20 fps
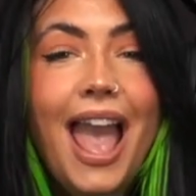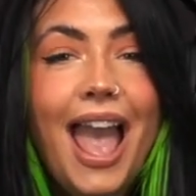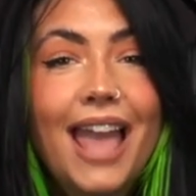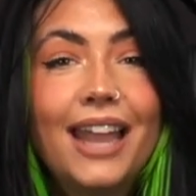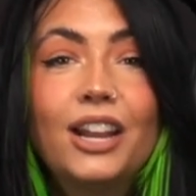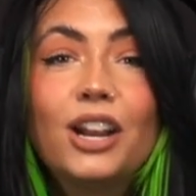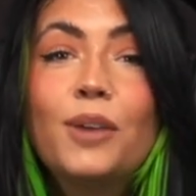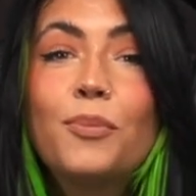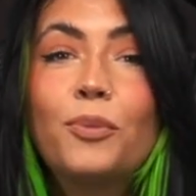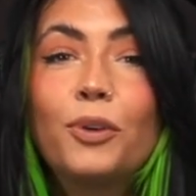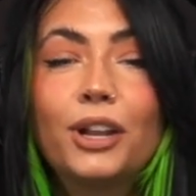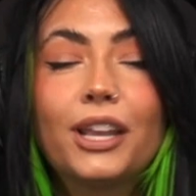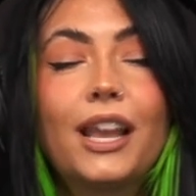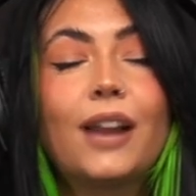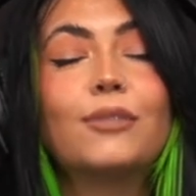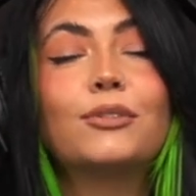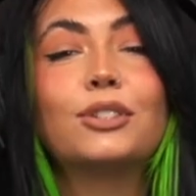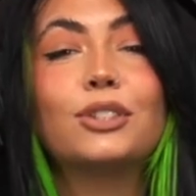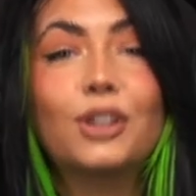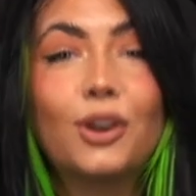Ended up working
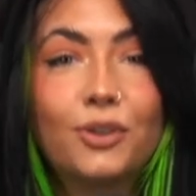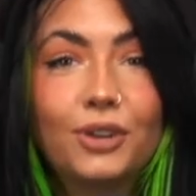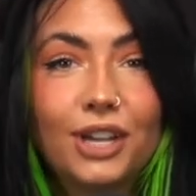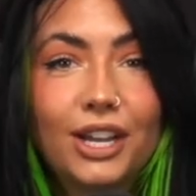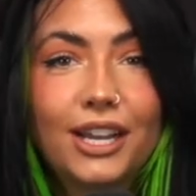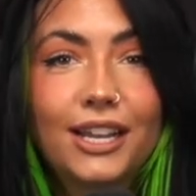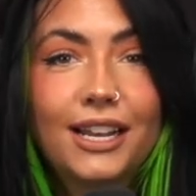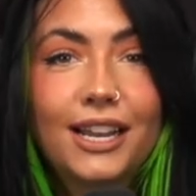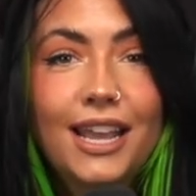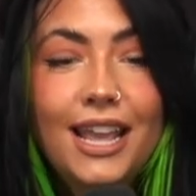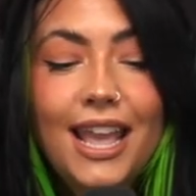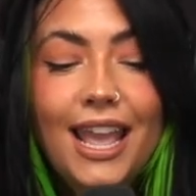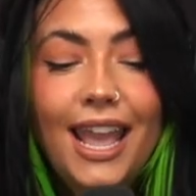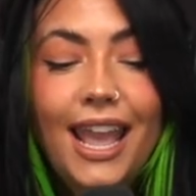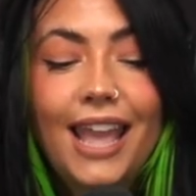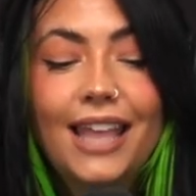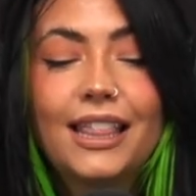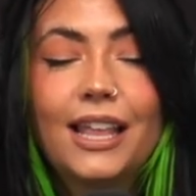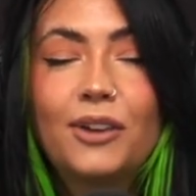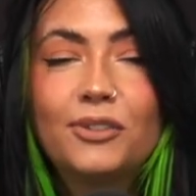out so good.
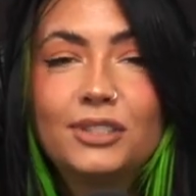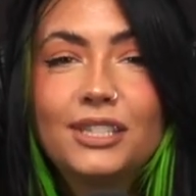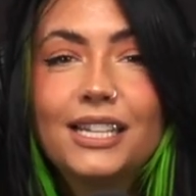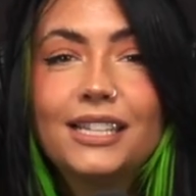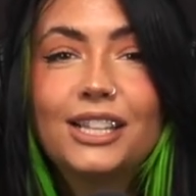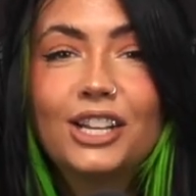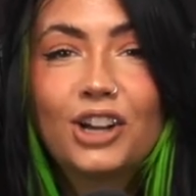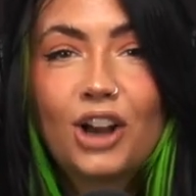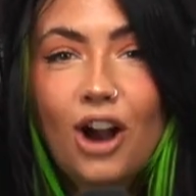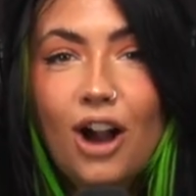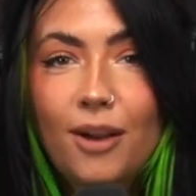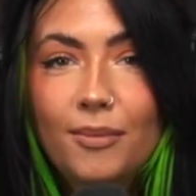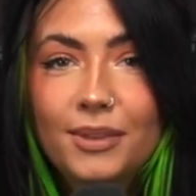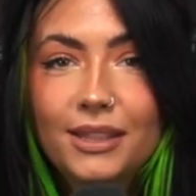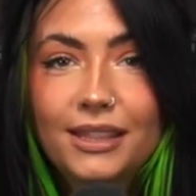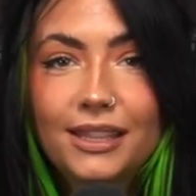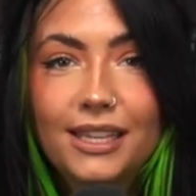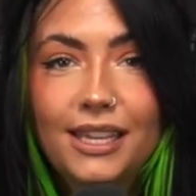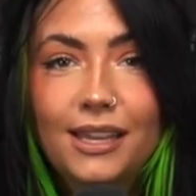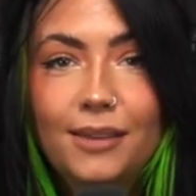And that was like the
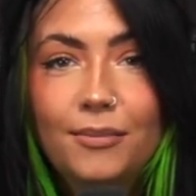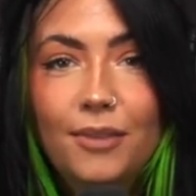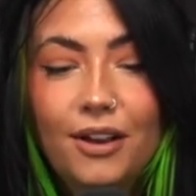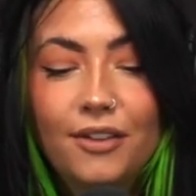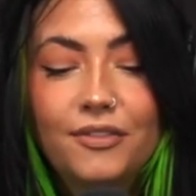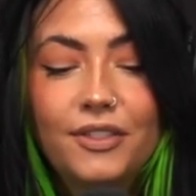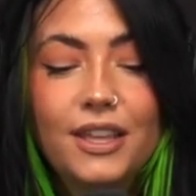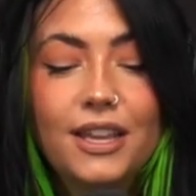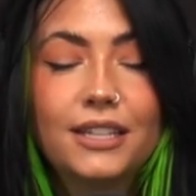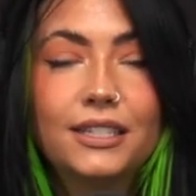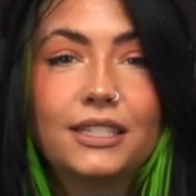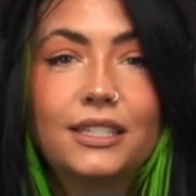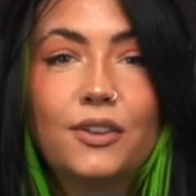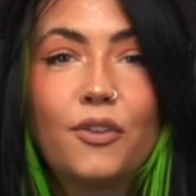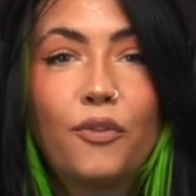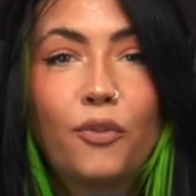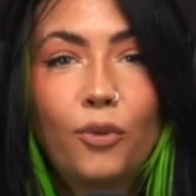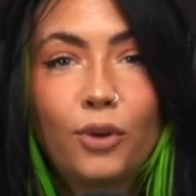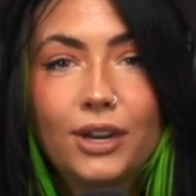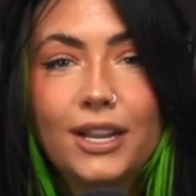common theme of this
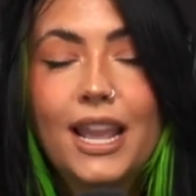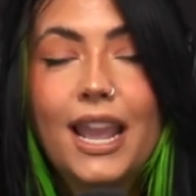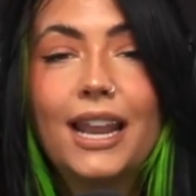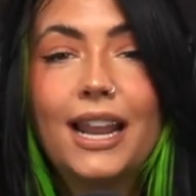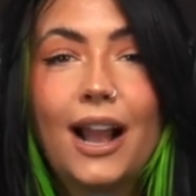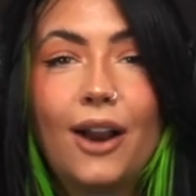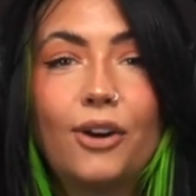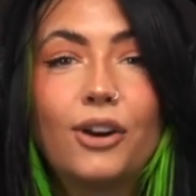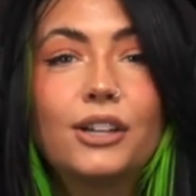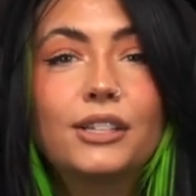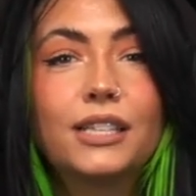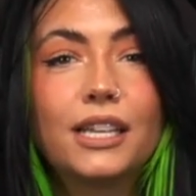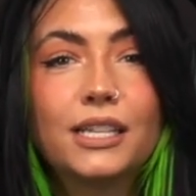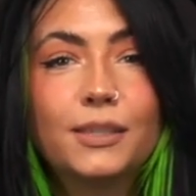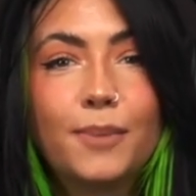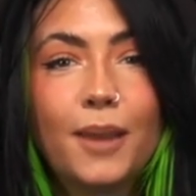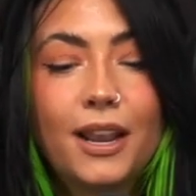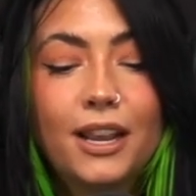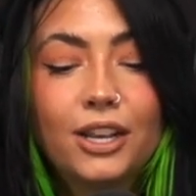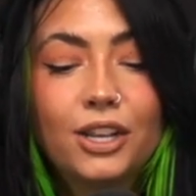48 hours I
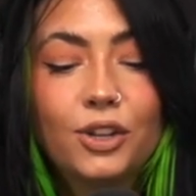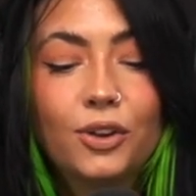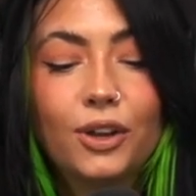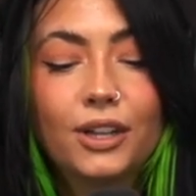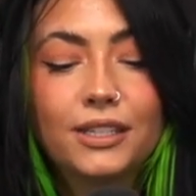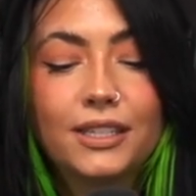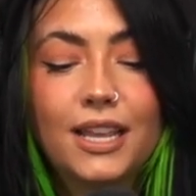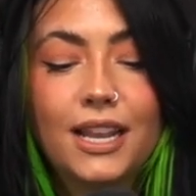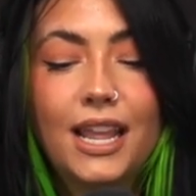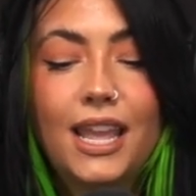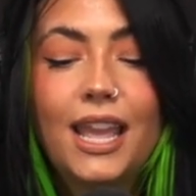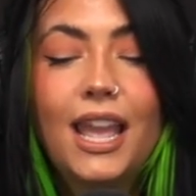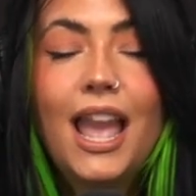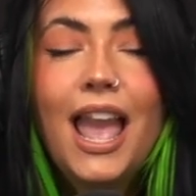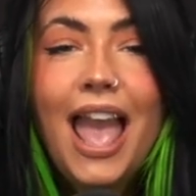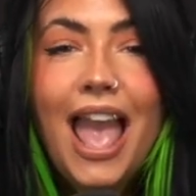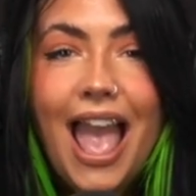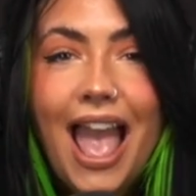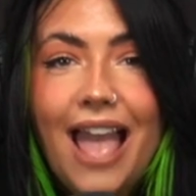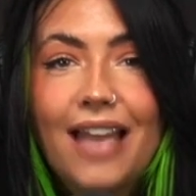spent in New York City.
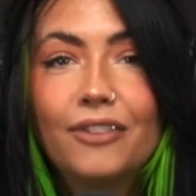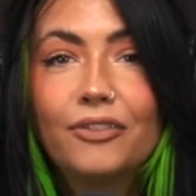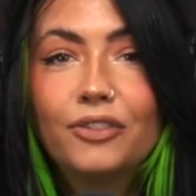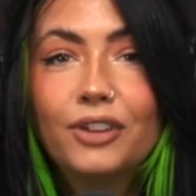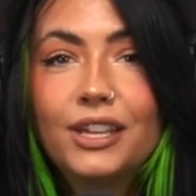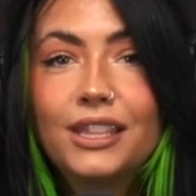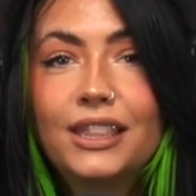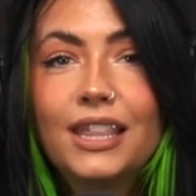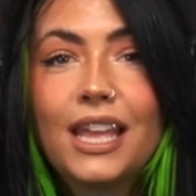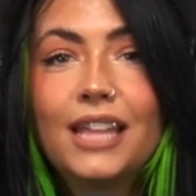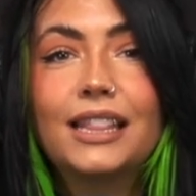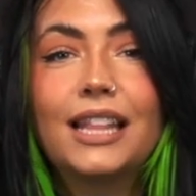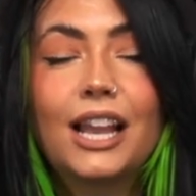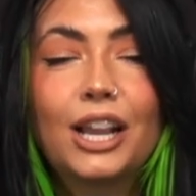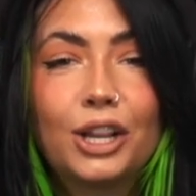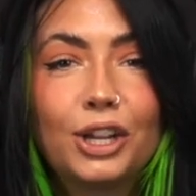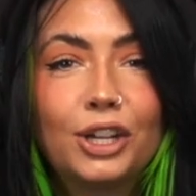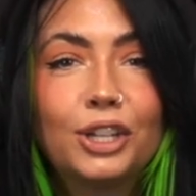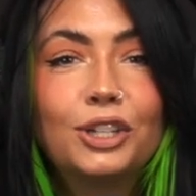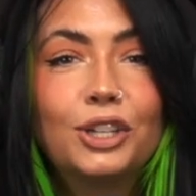Everything
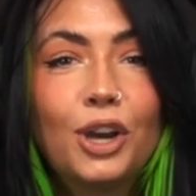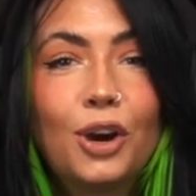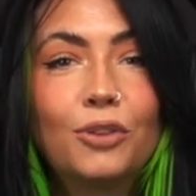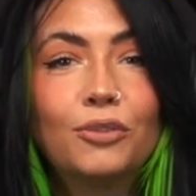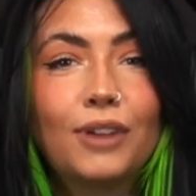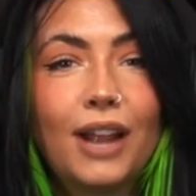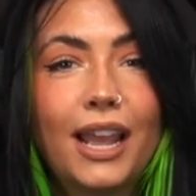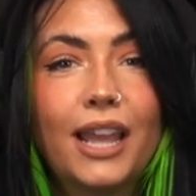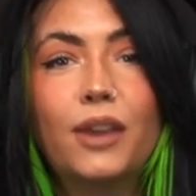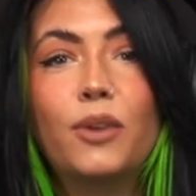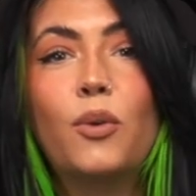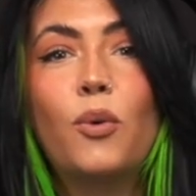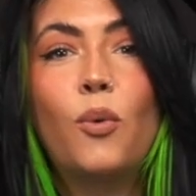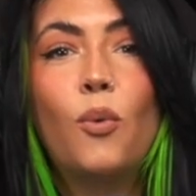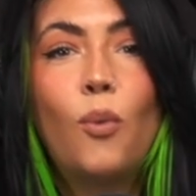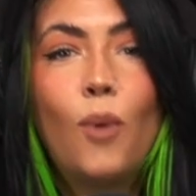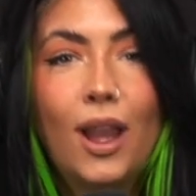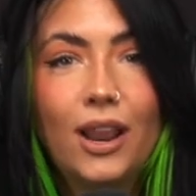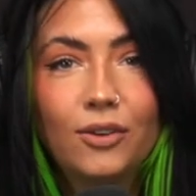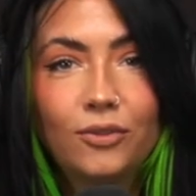that could go right
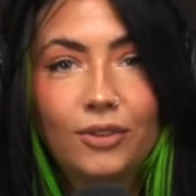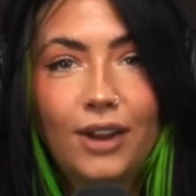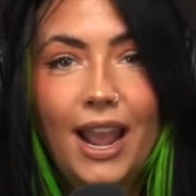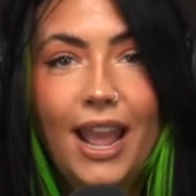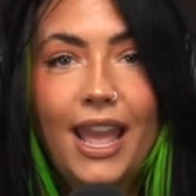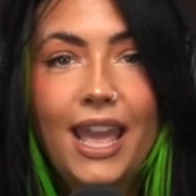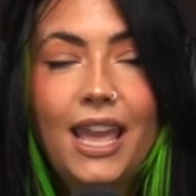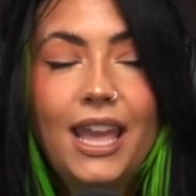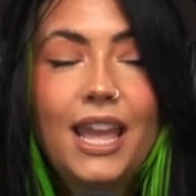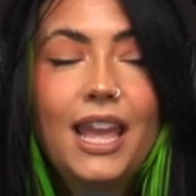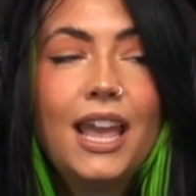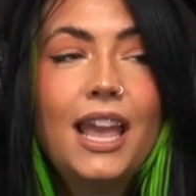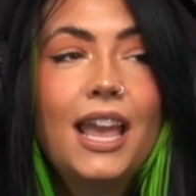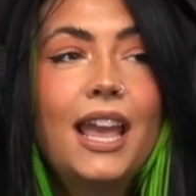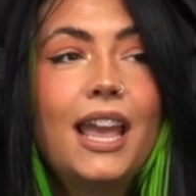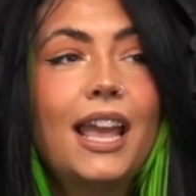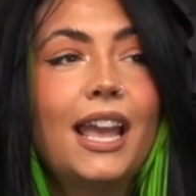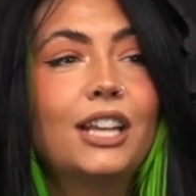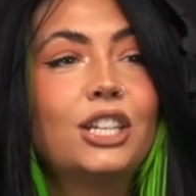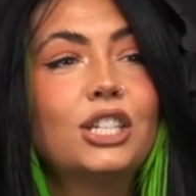went right.
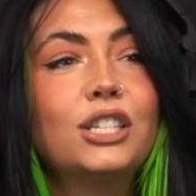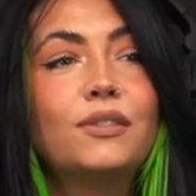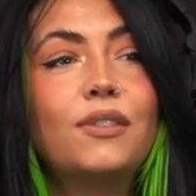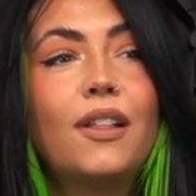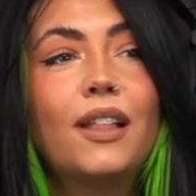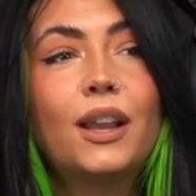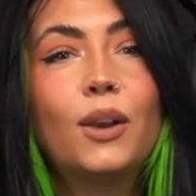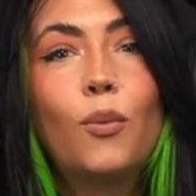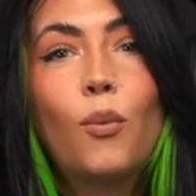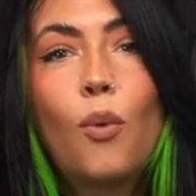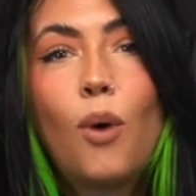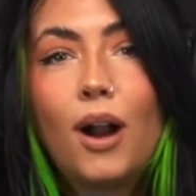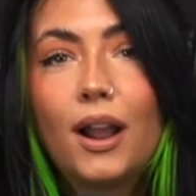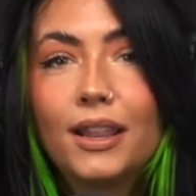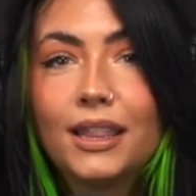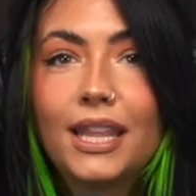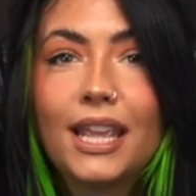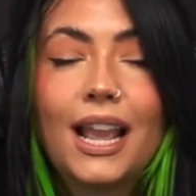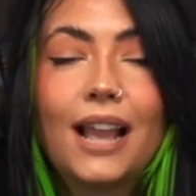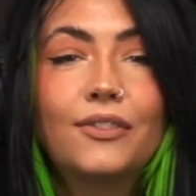It just felt like
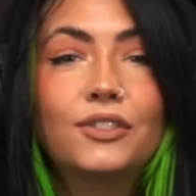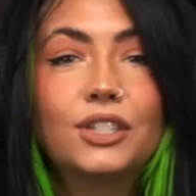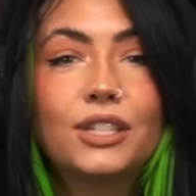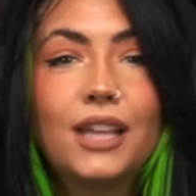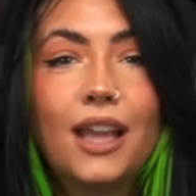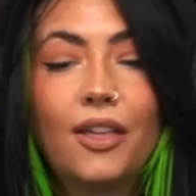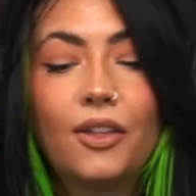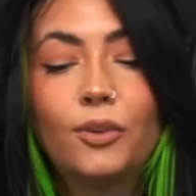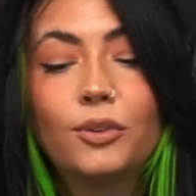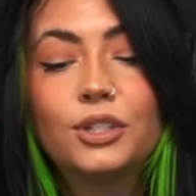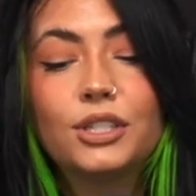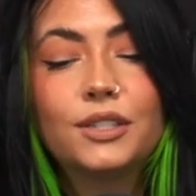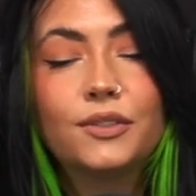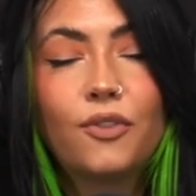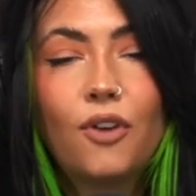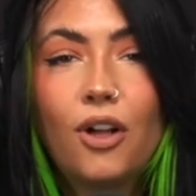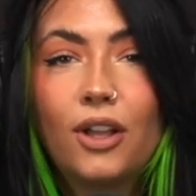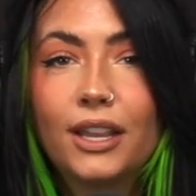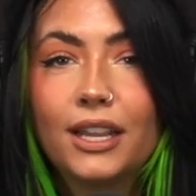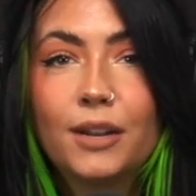one thing after the other was just
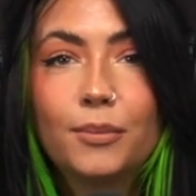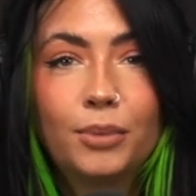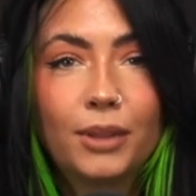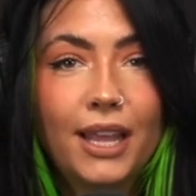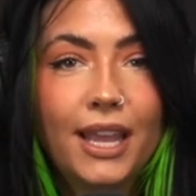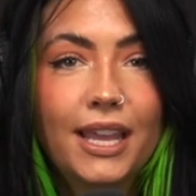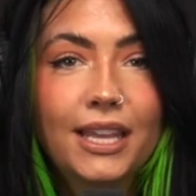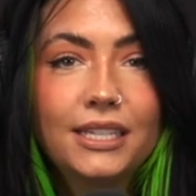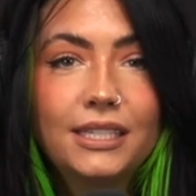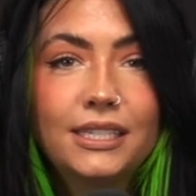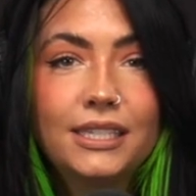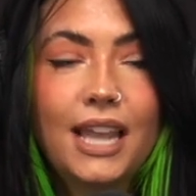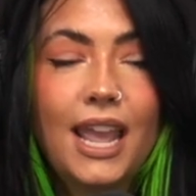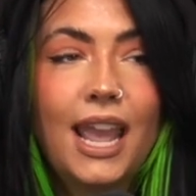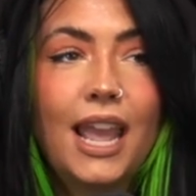falling into place.